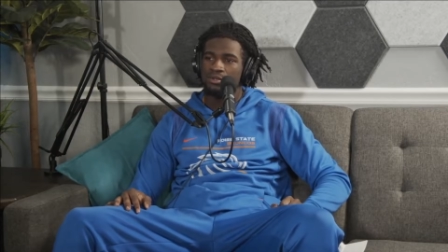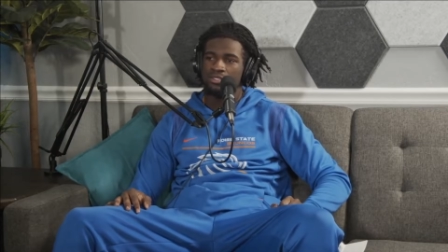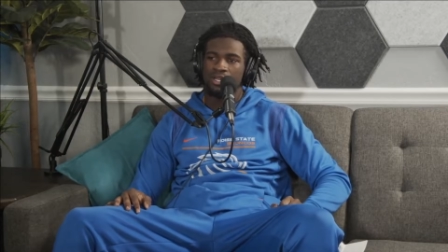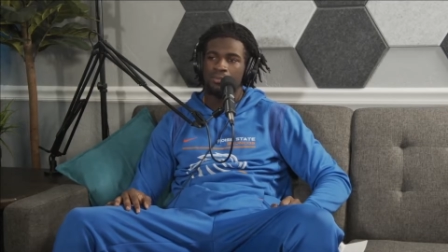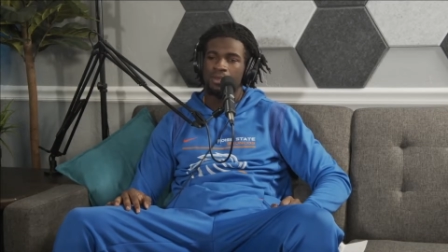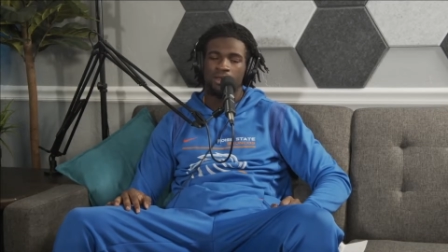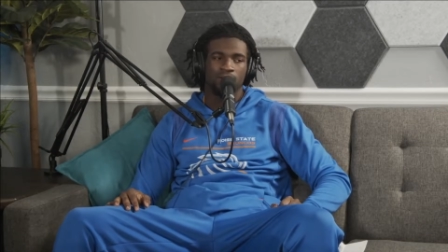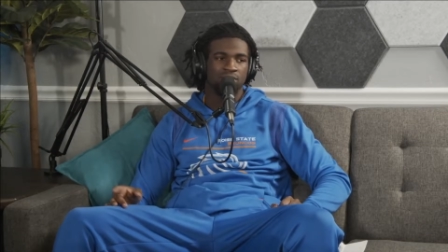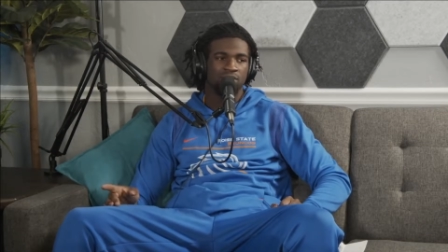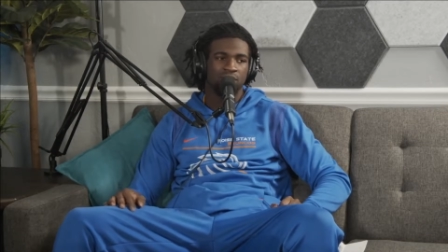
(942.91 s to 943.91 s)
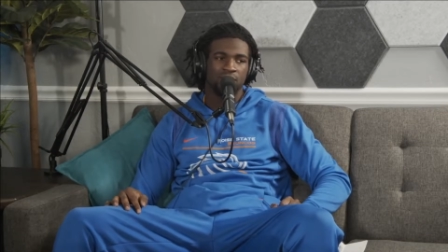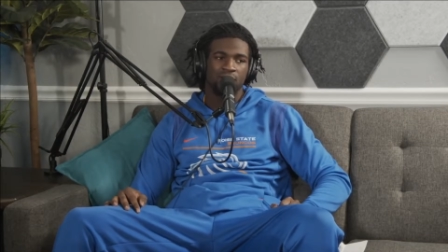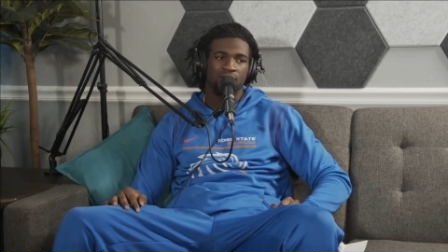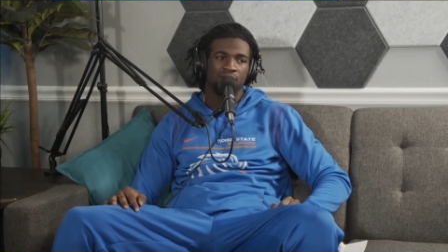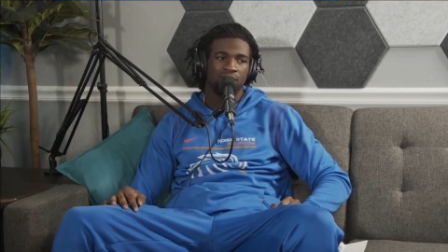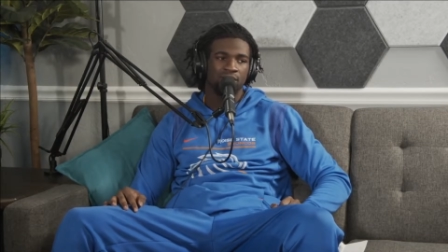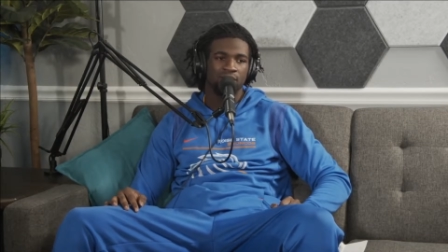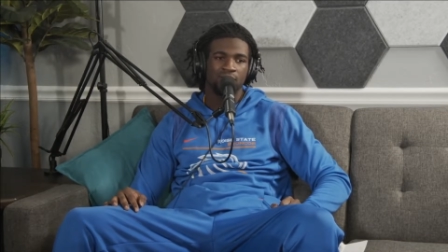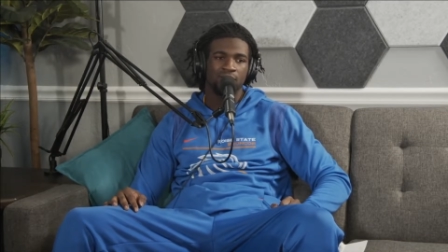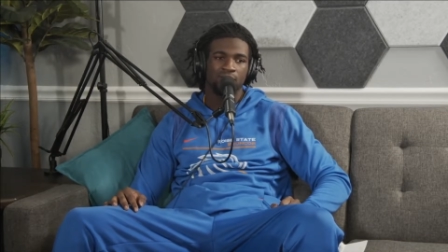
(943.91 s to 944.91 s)
It's not bad. I'm seeing everything I
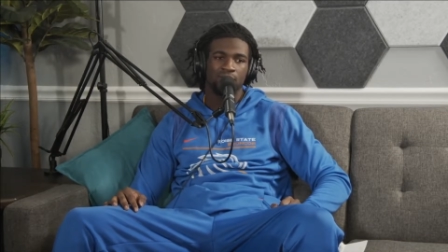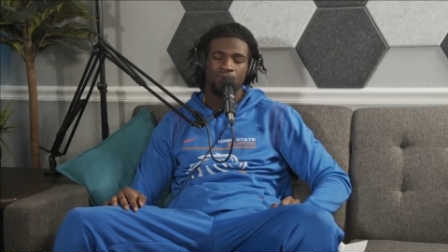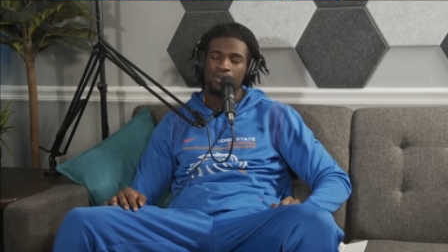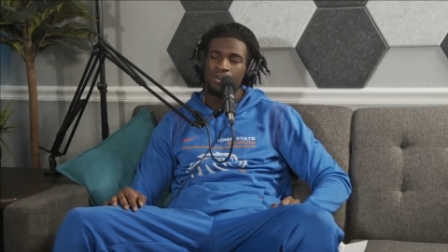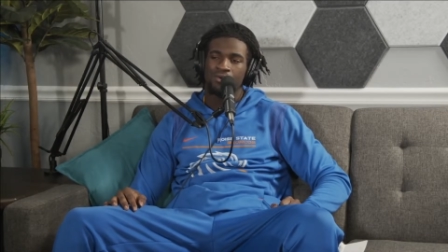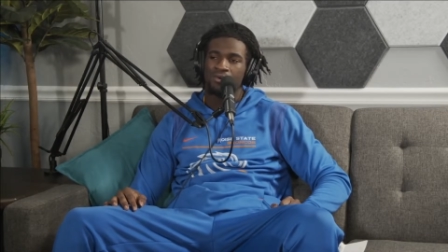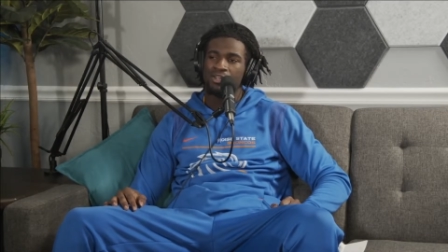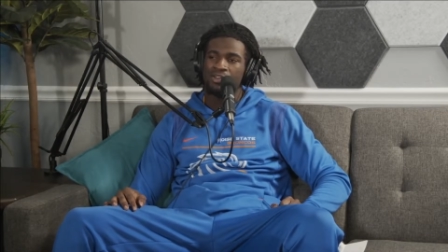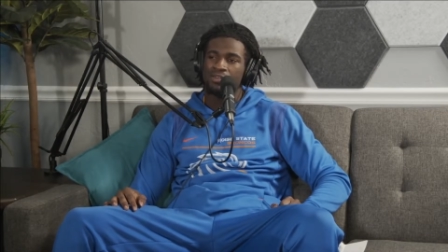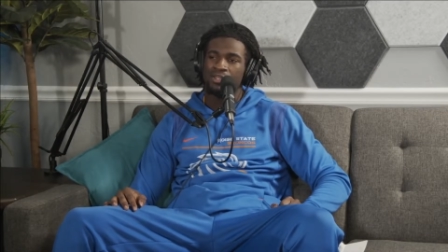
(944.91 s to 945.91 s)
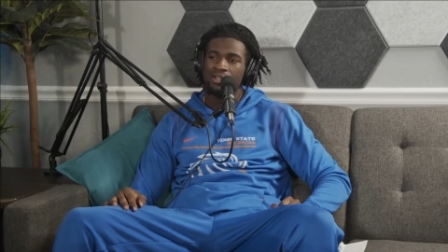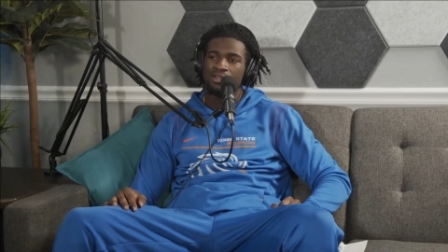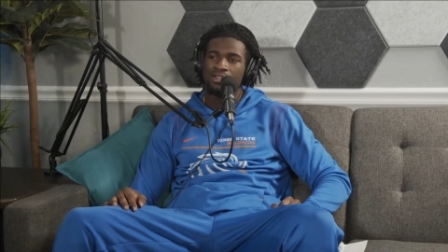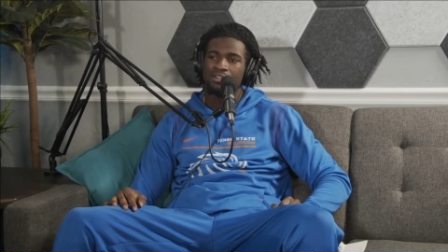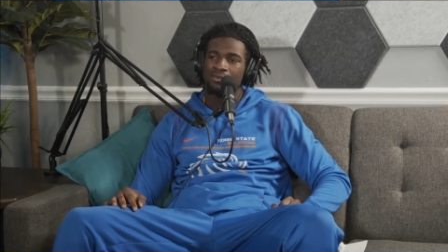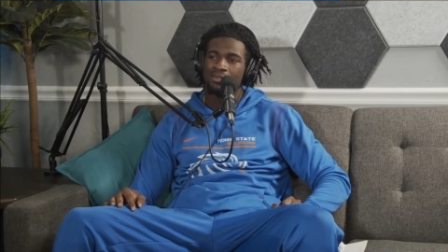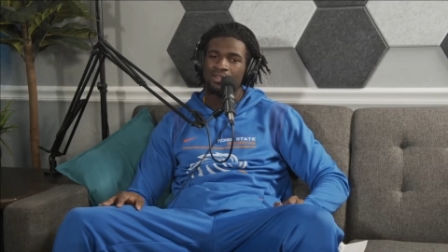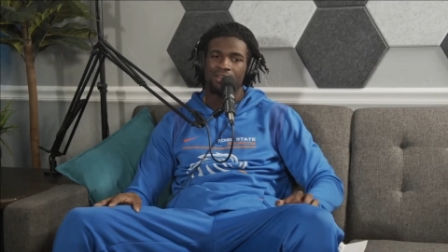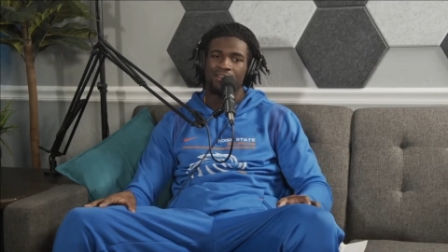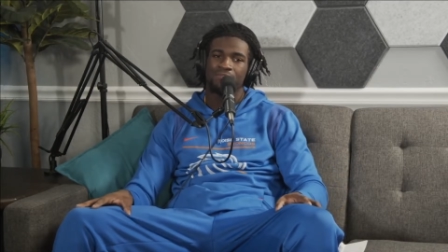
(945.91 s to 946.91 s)
need to, reading everything I need to. But,
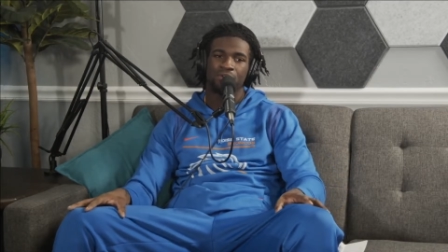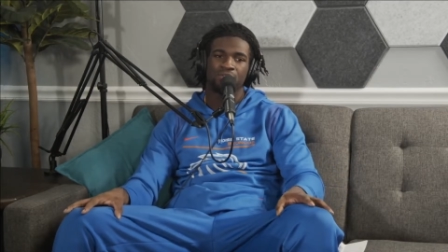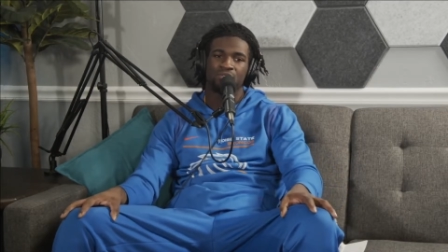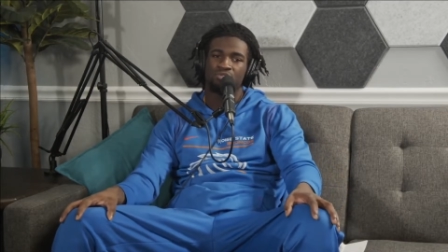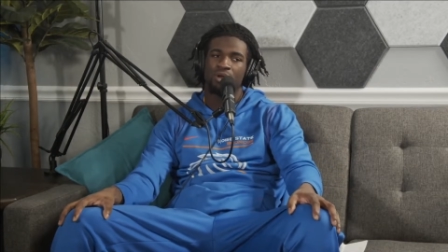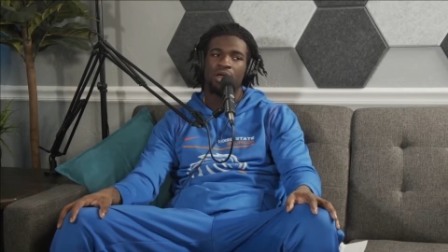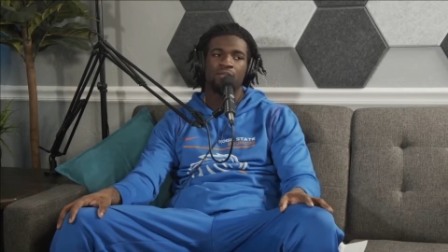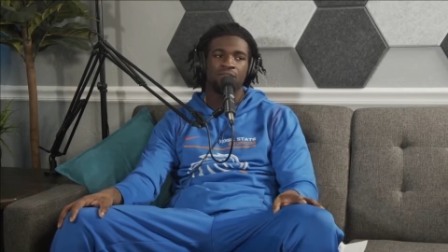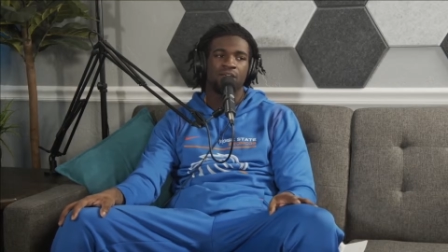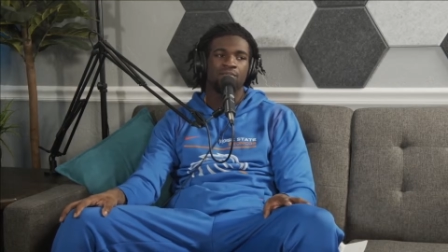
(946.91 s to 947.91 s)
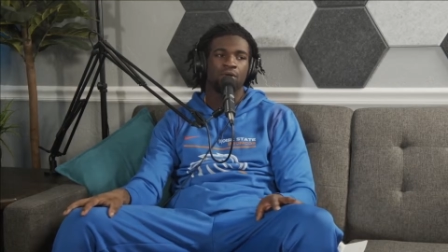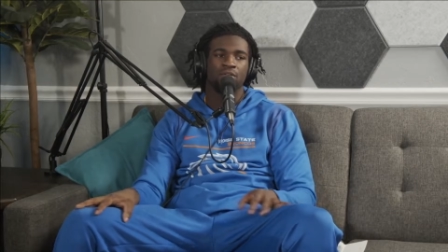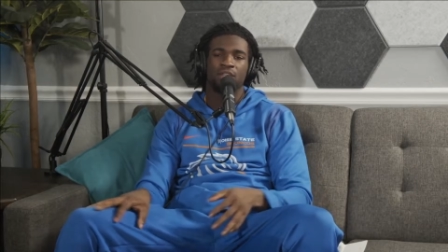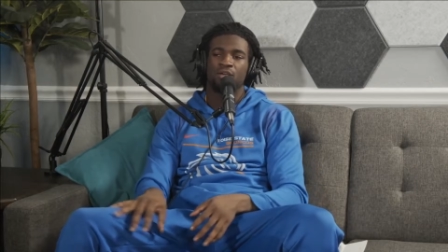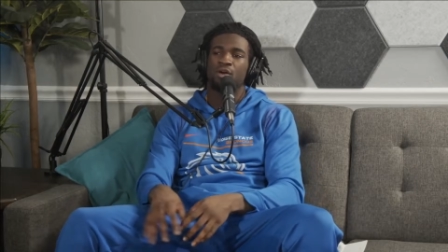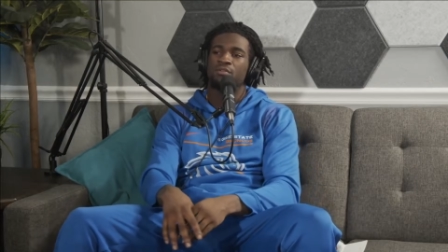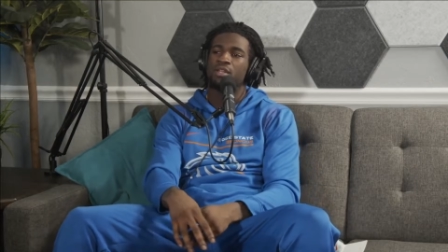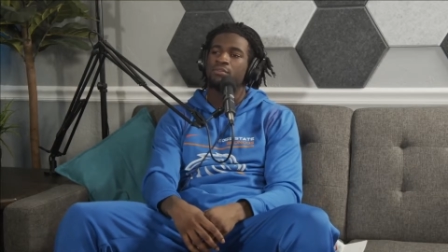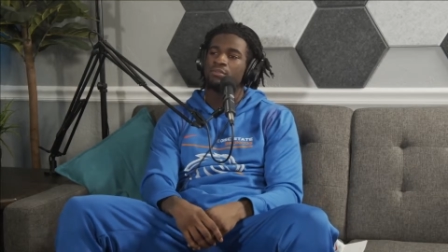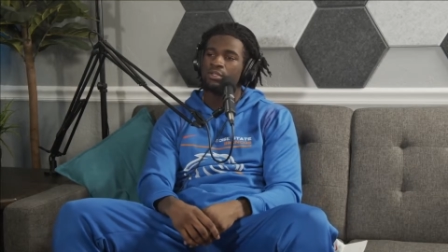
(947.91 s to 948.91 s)
yeah, that first drive and that first kickoff,
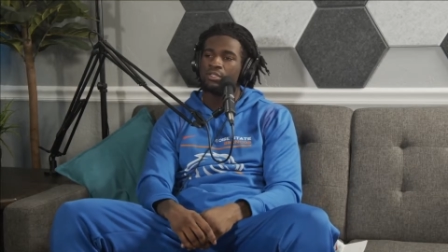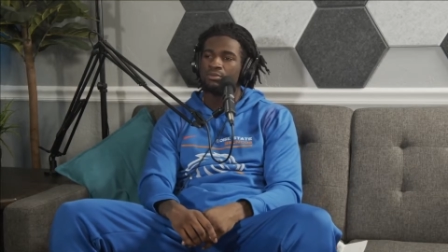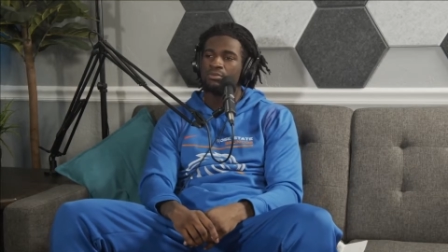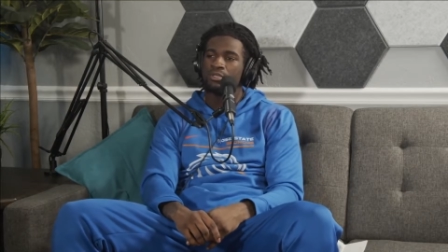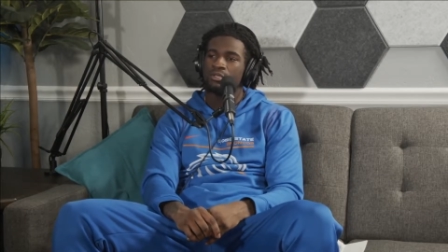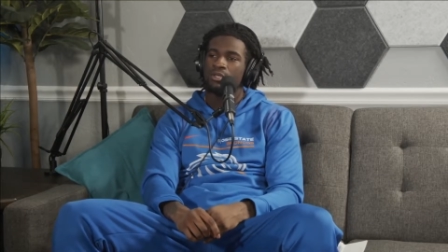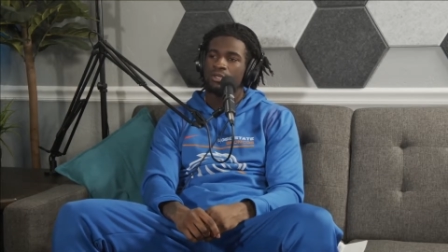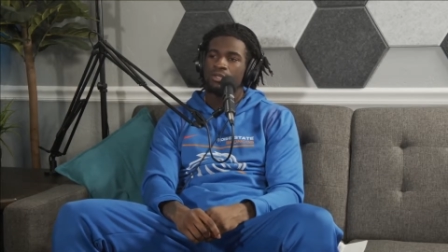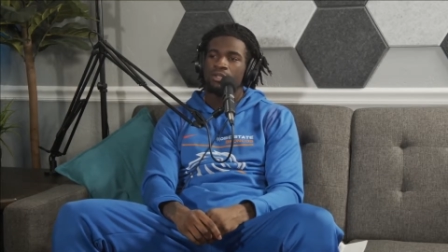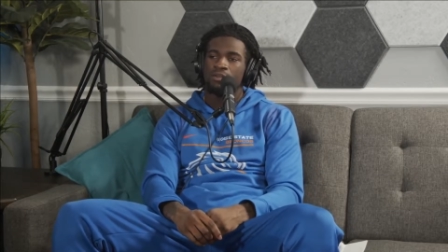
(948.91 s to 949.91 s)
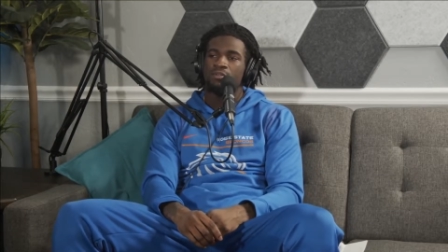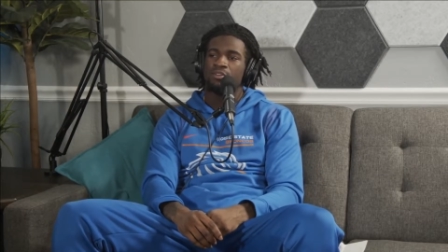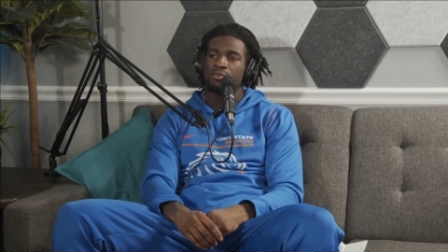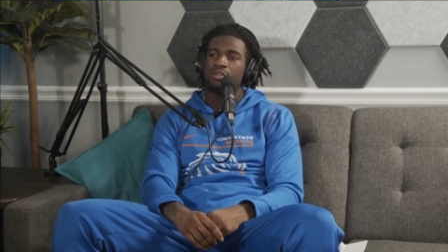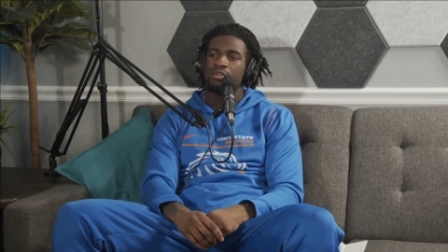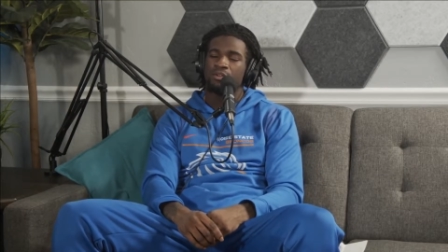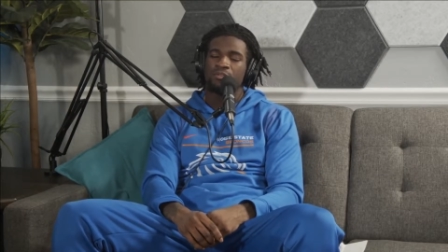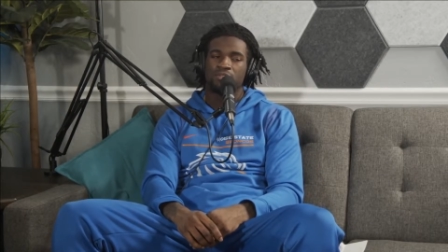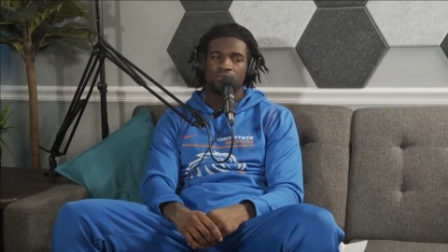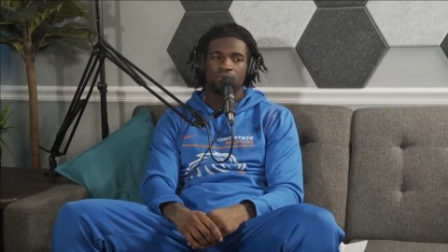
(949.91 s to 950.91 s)
definitely a little bit of
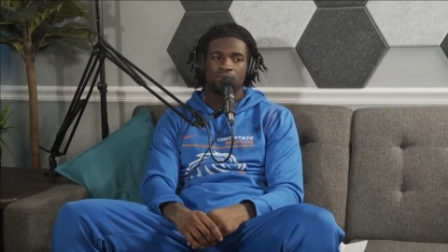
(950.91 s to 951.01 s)
nerves.